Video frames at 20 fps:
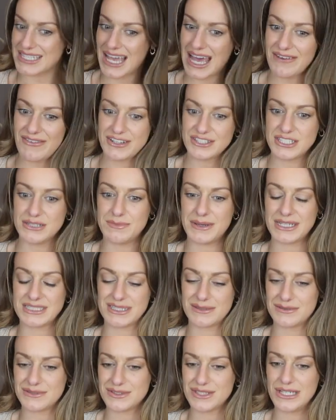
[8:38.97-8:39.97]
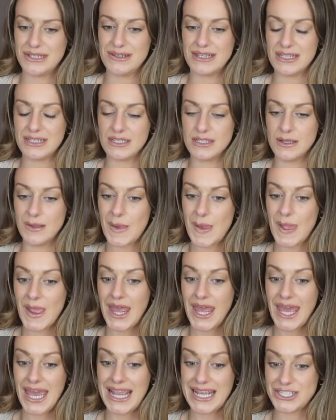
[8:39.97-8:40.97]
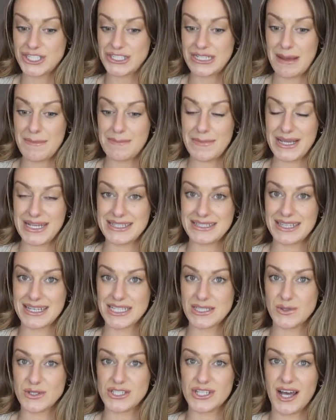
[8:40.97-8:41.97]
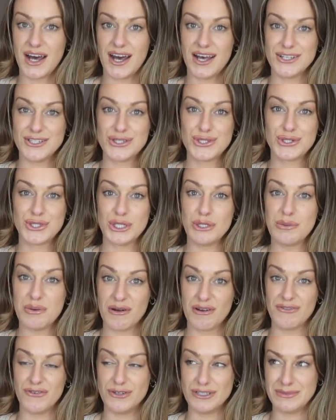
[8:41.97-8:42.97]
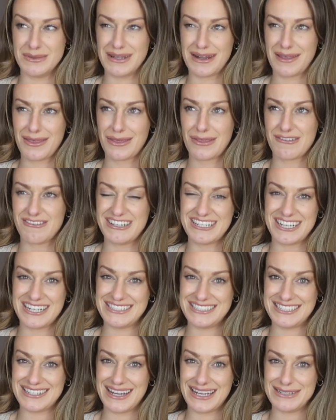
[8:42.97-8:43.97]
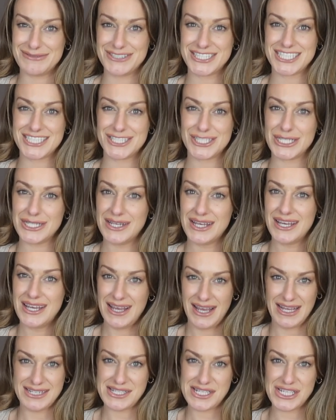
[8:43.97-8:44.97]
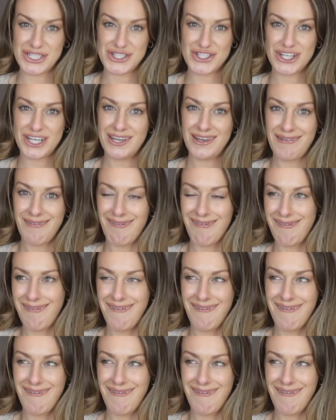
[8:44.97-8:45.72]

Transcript: I have actually picked up two little H&M basics, which are super affordable, like £3.99 a t-shirt.